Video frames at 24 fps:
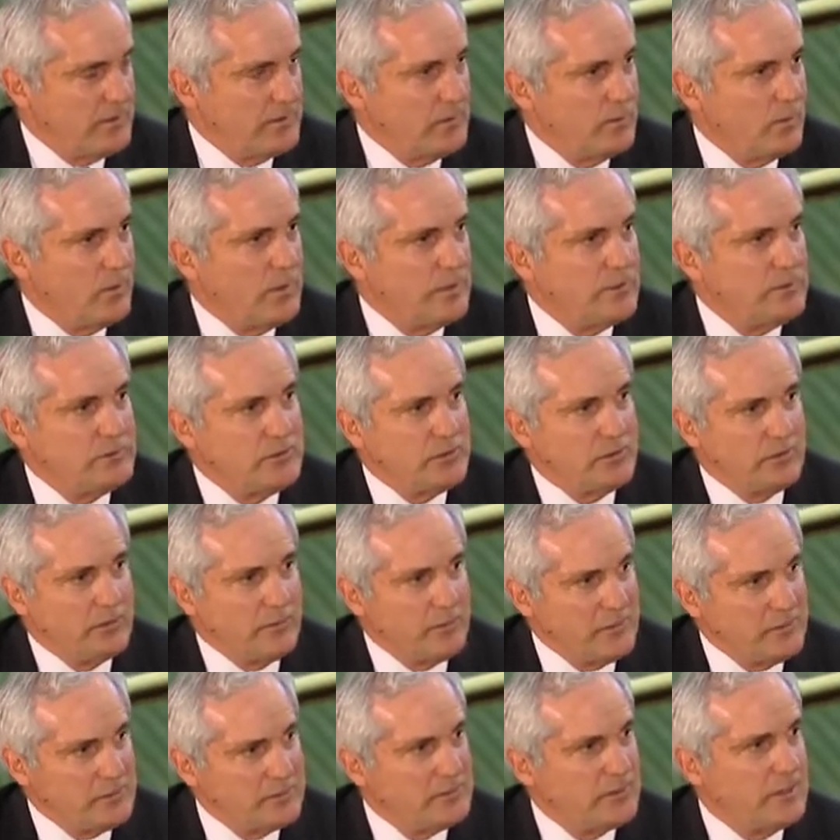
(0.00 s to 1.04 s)
Tier one generally
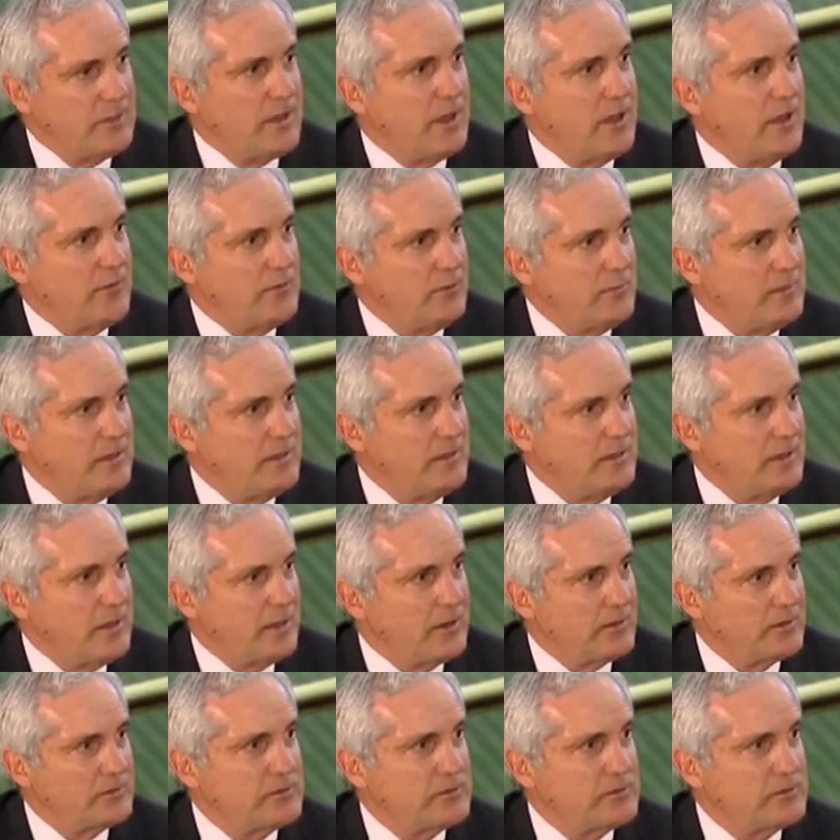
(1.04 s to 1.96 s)
means you got $100 million